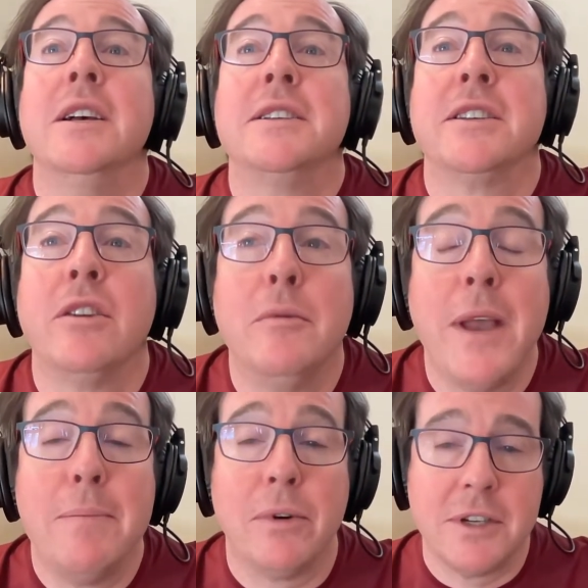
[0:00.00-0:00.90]
600
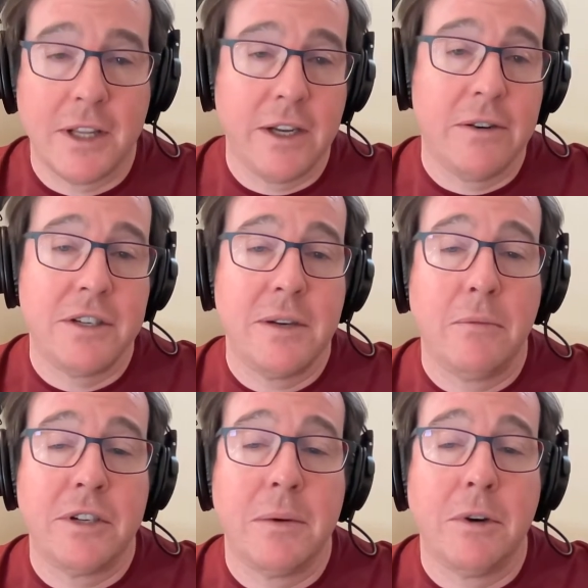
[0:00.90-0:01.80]
papers that they are
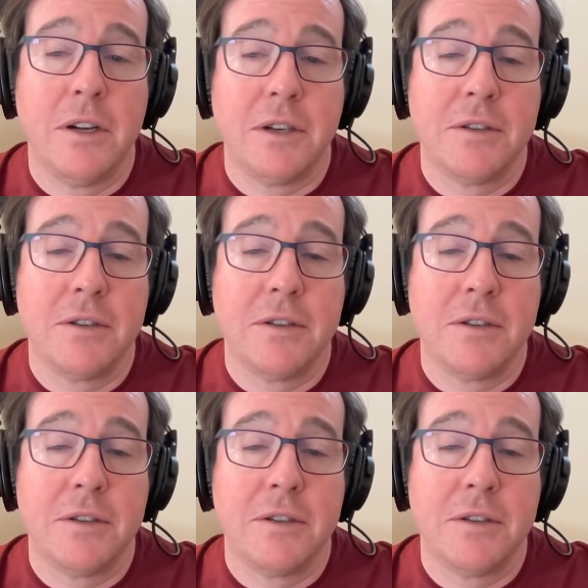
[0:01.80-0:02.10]
summarizing.